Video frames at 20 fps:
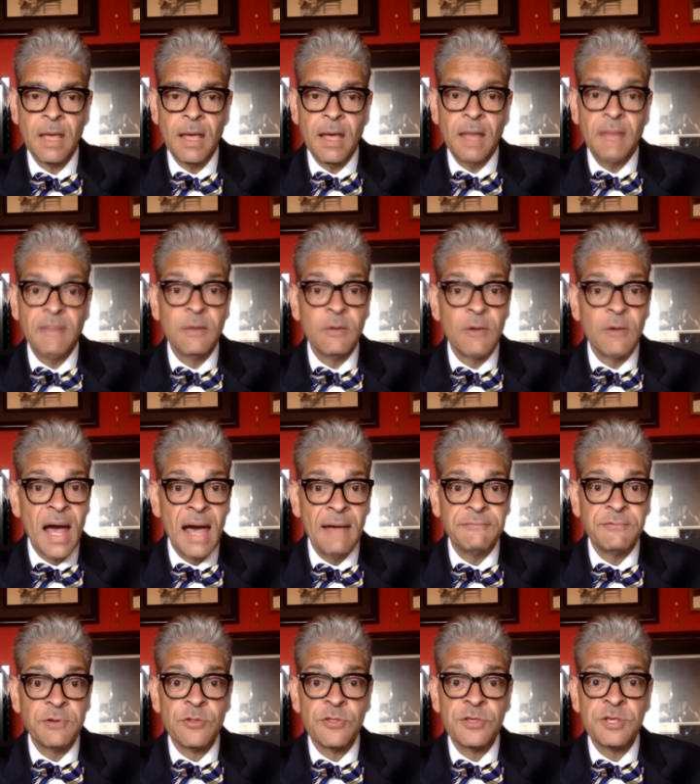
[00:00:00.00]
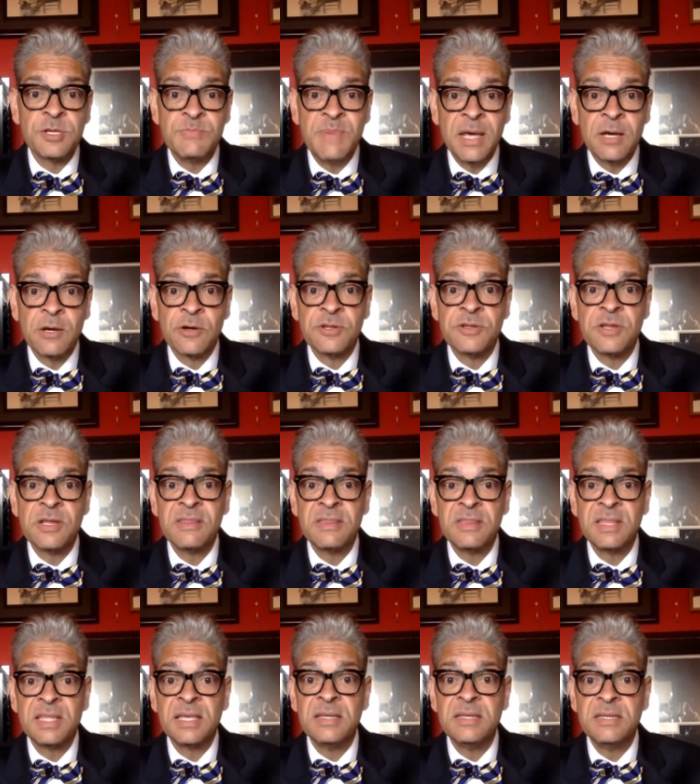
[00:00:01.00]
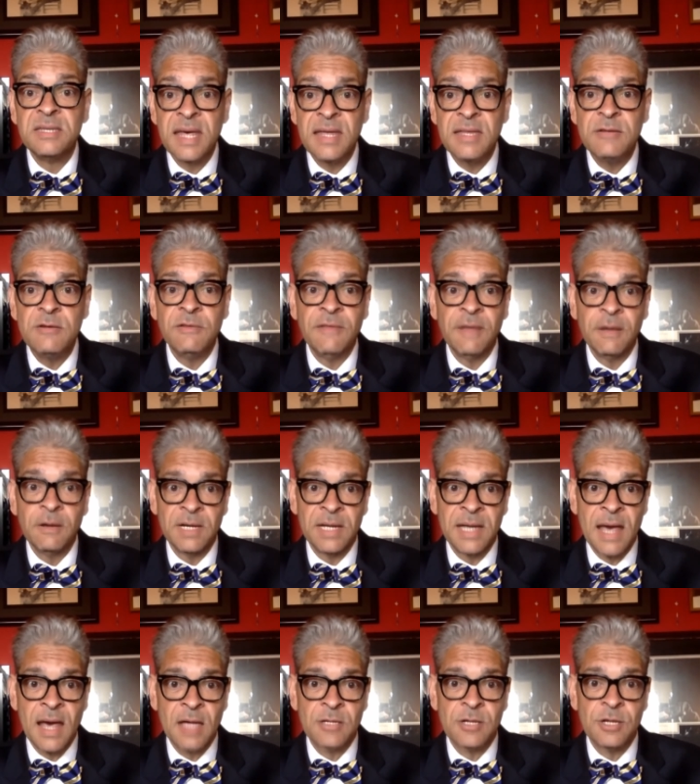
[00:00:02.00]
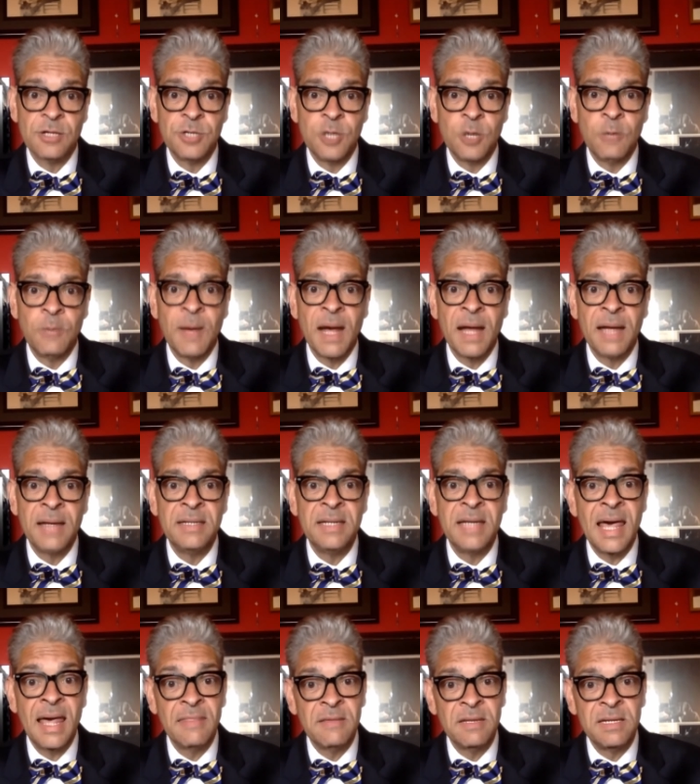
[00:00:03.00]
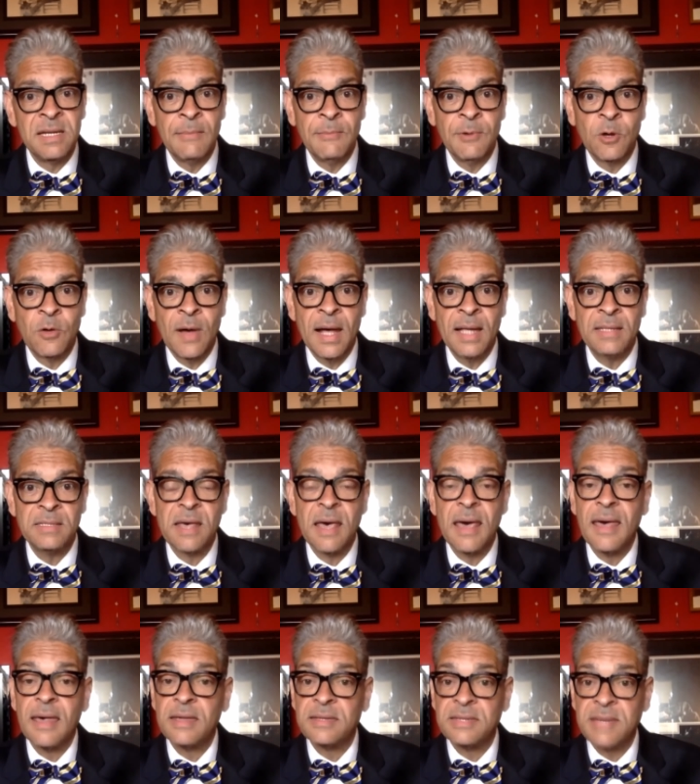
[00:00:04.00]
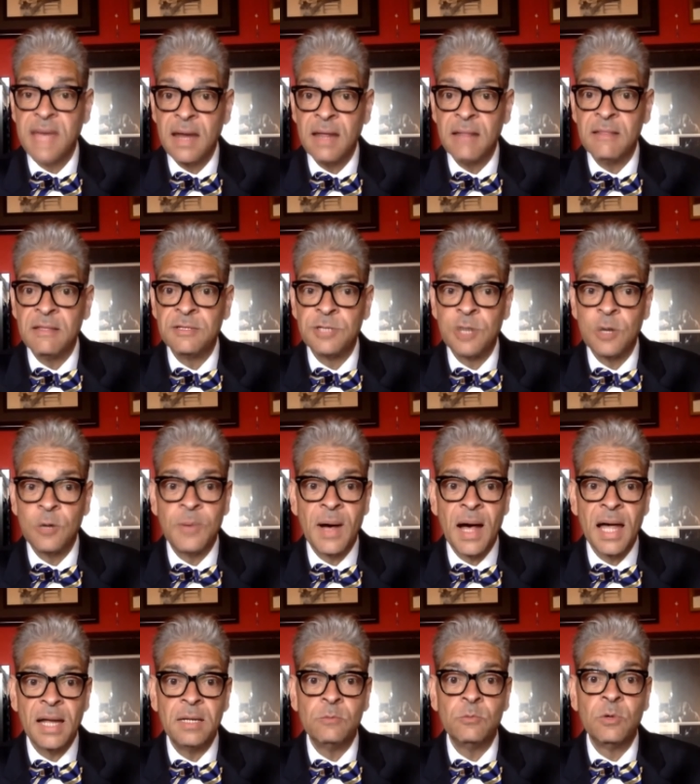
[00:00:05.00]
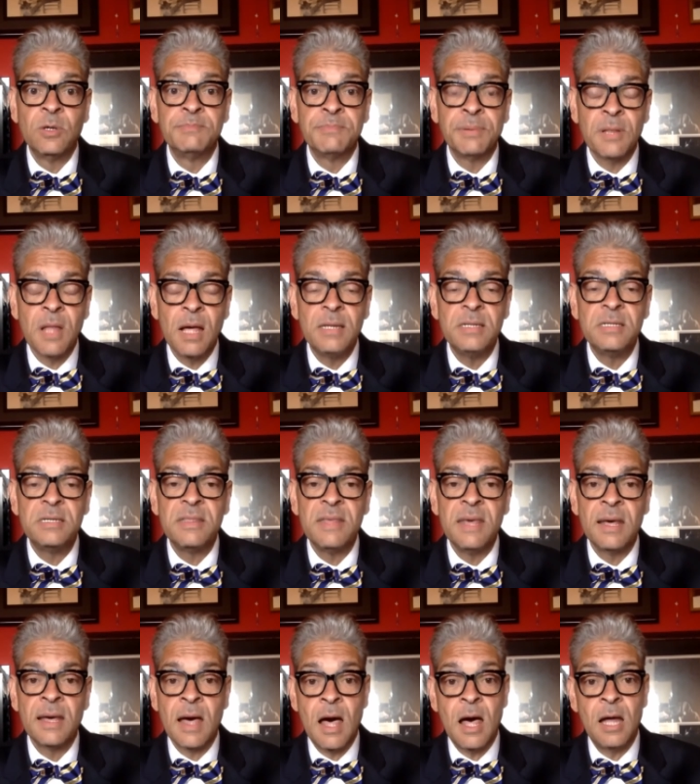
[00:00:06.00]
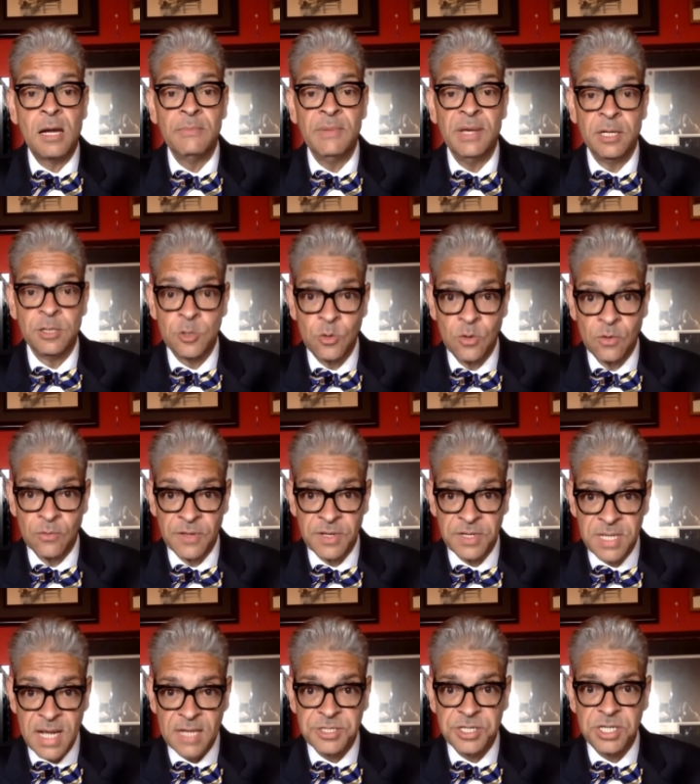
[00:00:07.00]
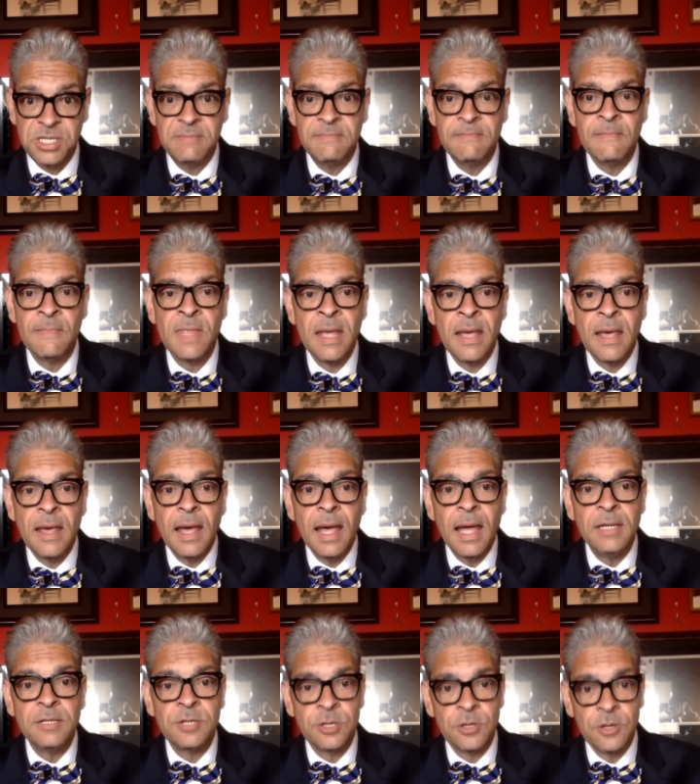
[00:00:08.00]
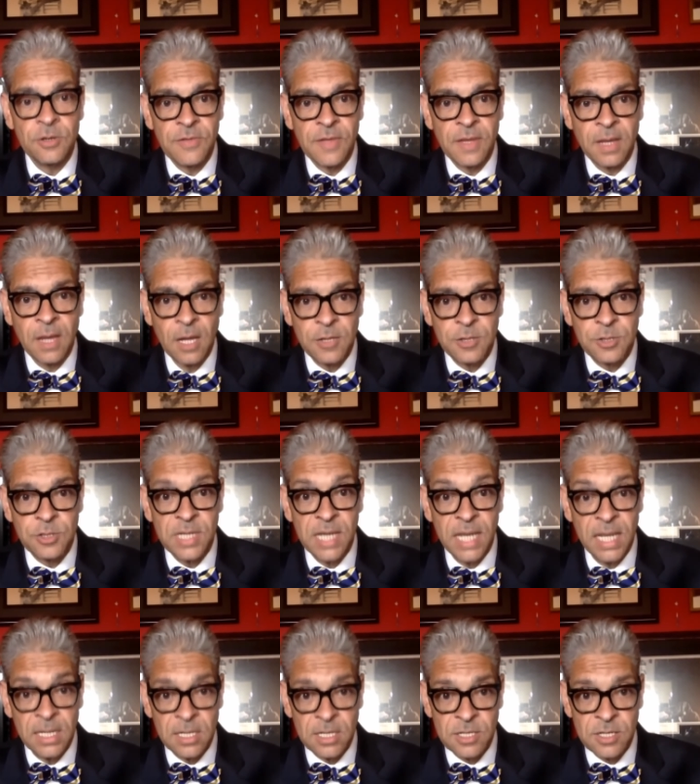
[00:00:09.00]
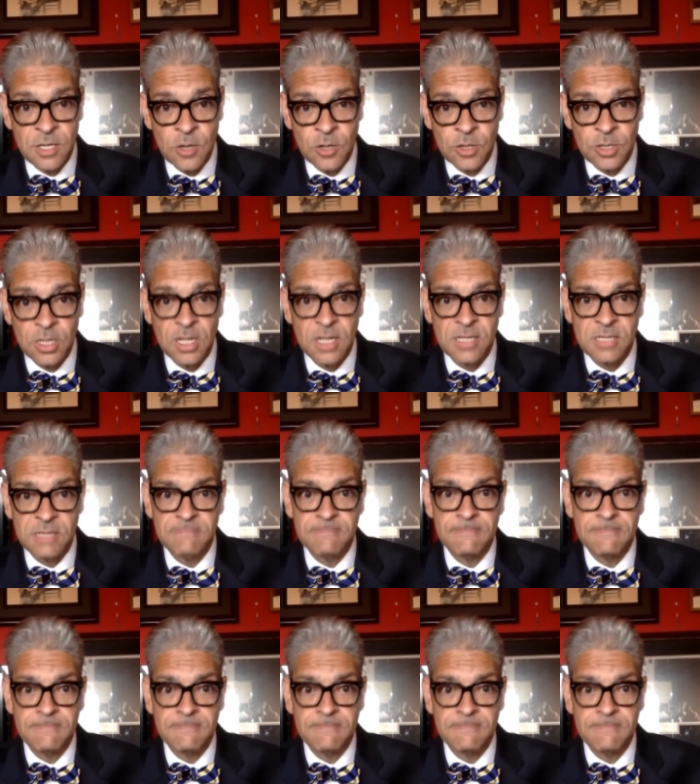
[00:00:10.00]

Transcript: Thereafter, the speakers continued their attacks on Joe Biden and the Democrats, stating that Joe Biden would plunge the economy into a recession and turn the country into socialism.